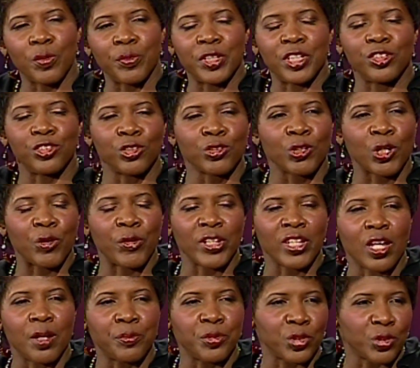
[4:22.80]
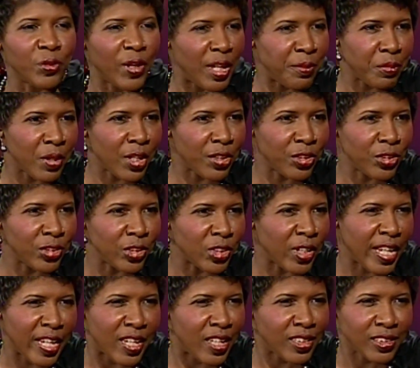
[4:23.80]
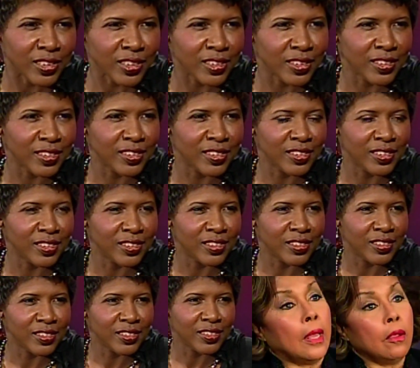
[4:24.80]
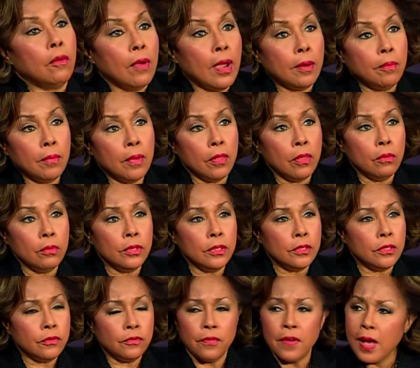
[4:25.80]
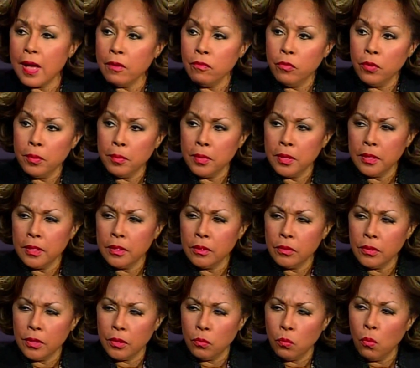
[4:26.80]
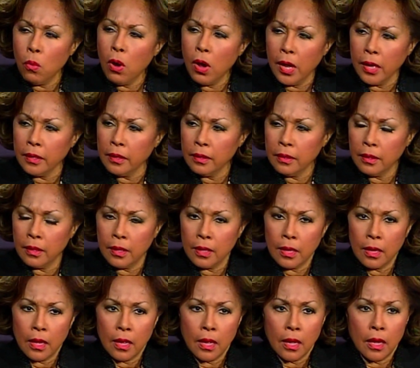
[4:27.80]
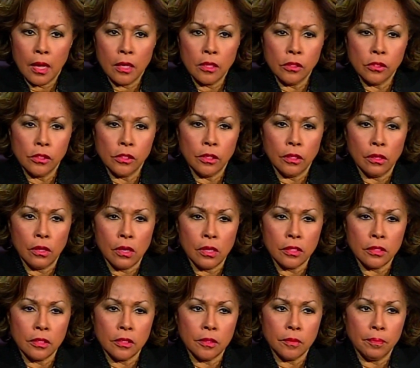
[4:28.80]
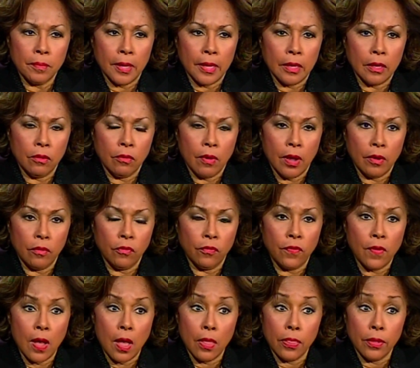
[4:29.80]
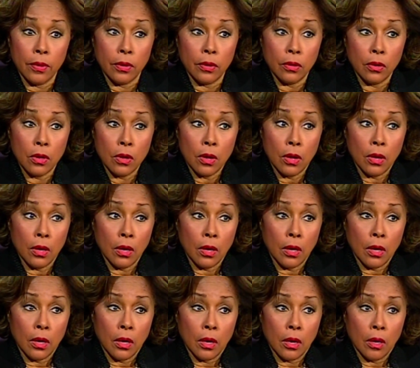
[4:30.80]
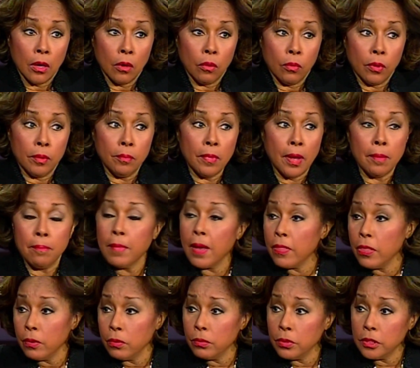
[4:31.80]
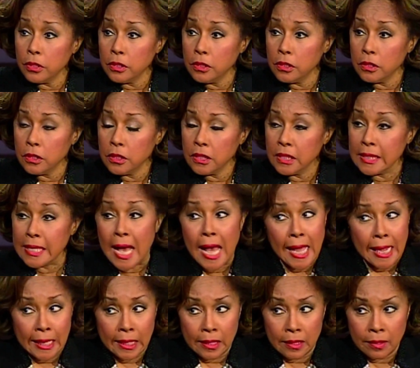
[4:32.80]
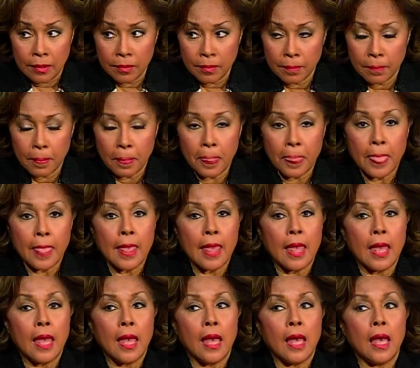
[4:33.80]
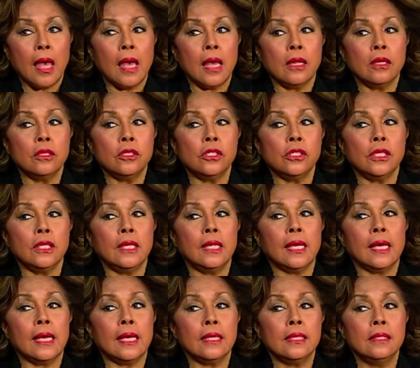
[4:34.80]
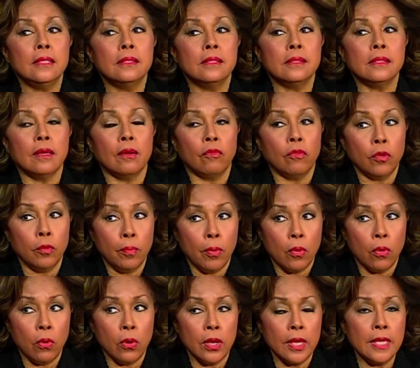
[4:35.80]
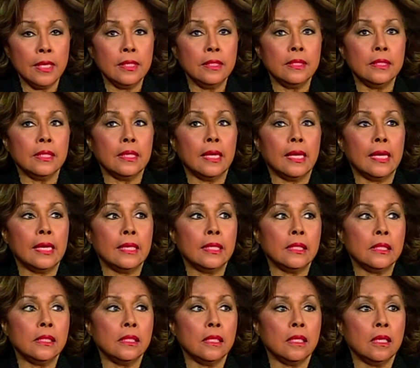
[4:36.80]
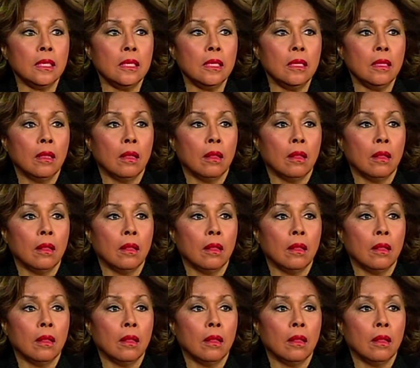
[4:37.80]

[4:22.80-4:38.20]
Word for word: women in your growing up. Your grandmother, your aunt. Yes, my grandmother was five women in, in one. She lost my grandfather when my mother was nine. And she had several boys and uh,